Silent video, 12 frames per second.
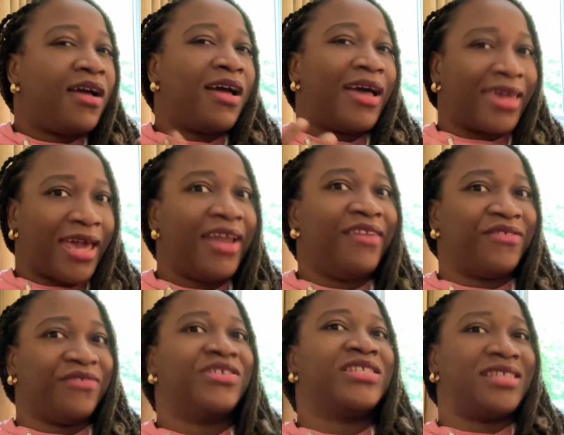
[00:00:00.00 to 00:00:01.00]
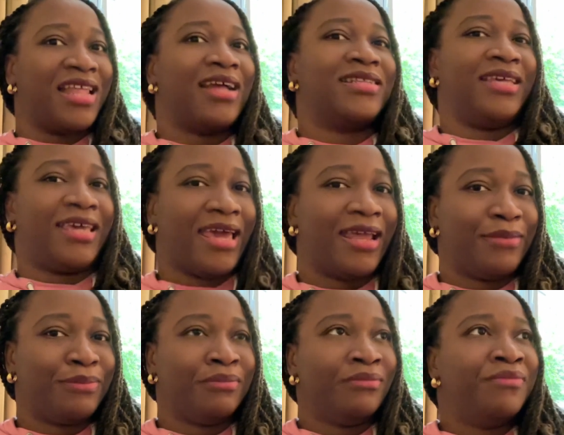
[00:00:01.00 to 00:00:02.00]
I kind of slacked
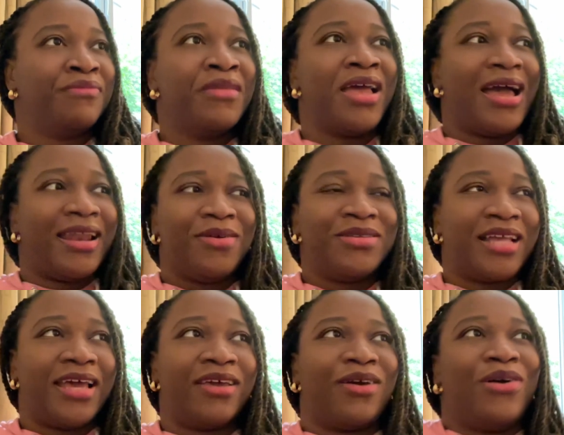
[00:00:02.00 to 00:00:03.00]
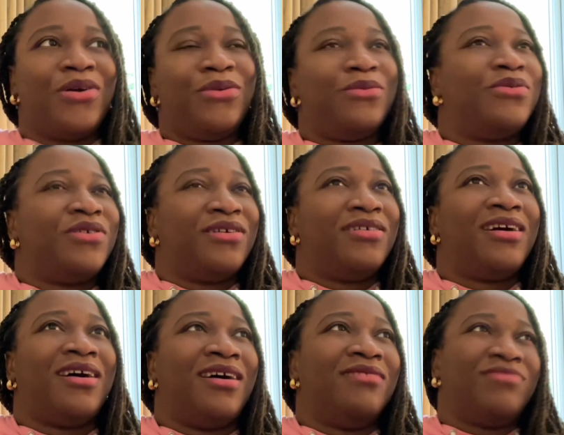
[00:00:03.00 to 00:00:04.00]
again. And I was like, oh,
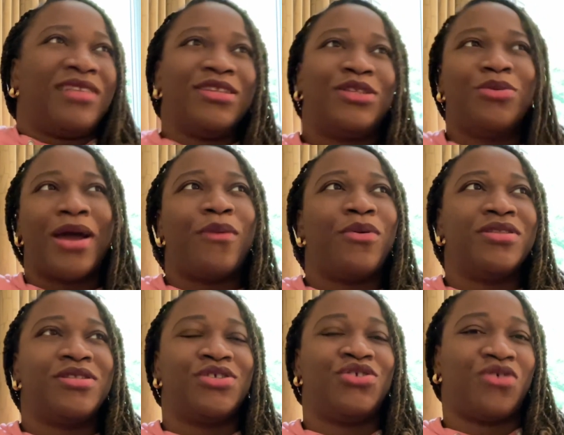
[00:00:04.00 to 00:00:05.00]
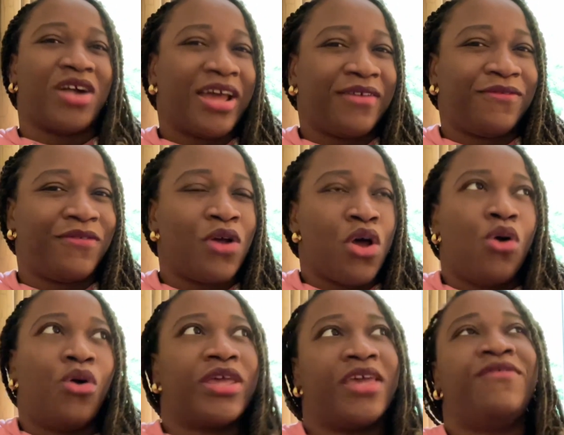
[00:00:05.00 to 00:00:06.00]
do I want to drive?
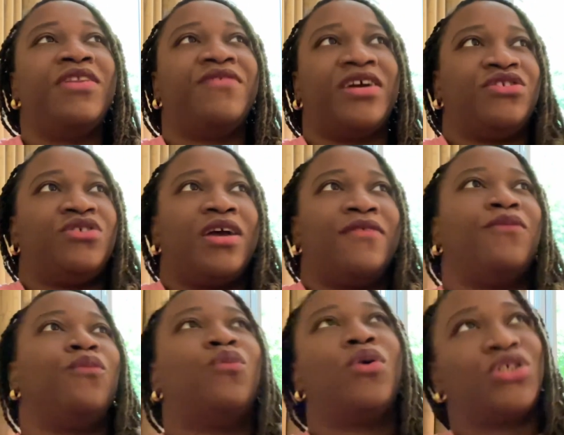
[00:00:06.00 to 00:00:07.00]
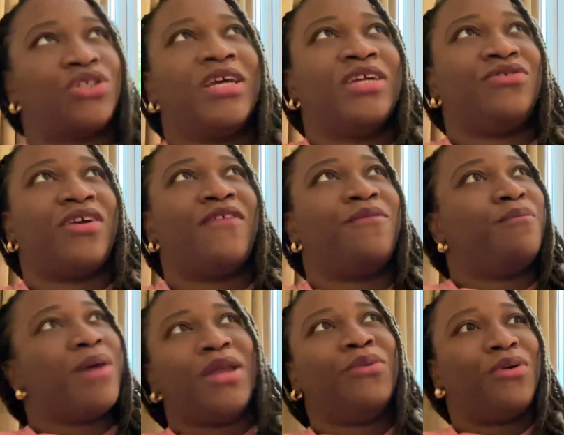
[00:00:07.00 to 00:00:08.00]
Okay, even if I drive, what should I drive?
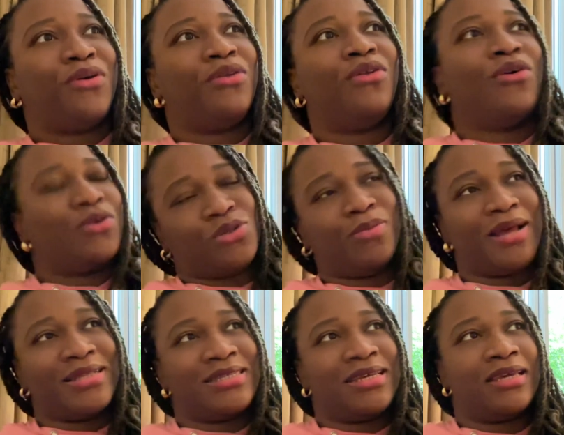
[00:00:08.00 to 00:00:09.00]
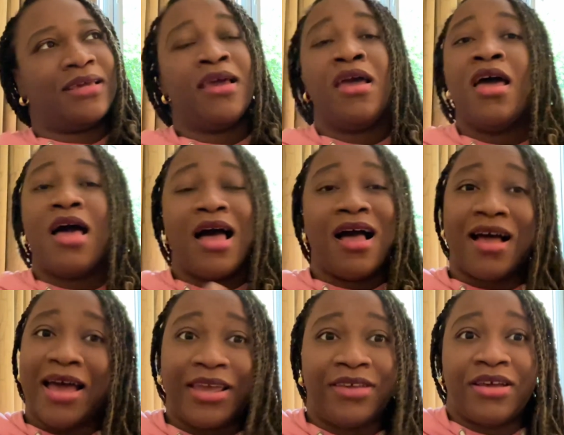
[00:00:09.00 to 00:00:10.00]
Manual, automatic?
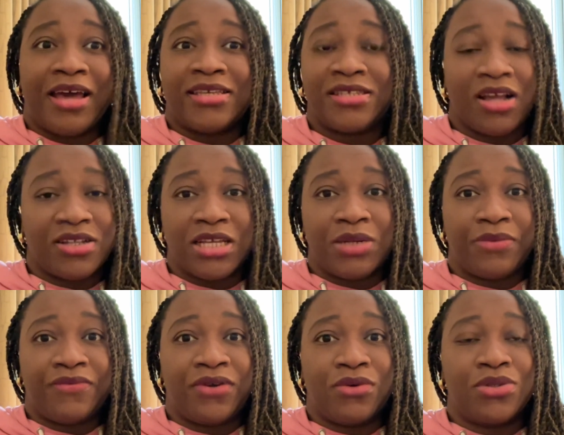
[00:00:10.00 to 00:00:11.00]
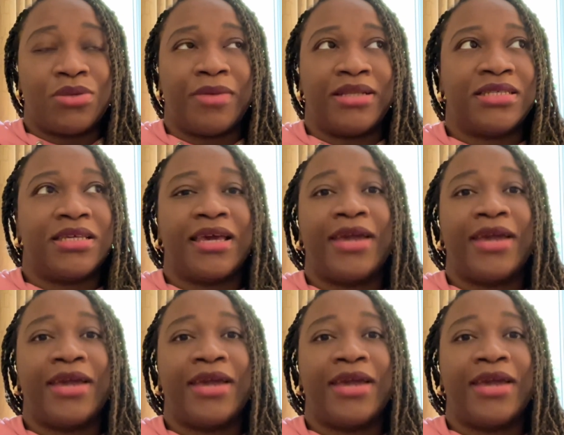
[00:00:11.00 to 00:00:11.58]
I started with the automatic.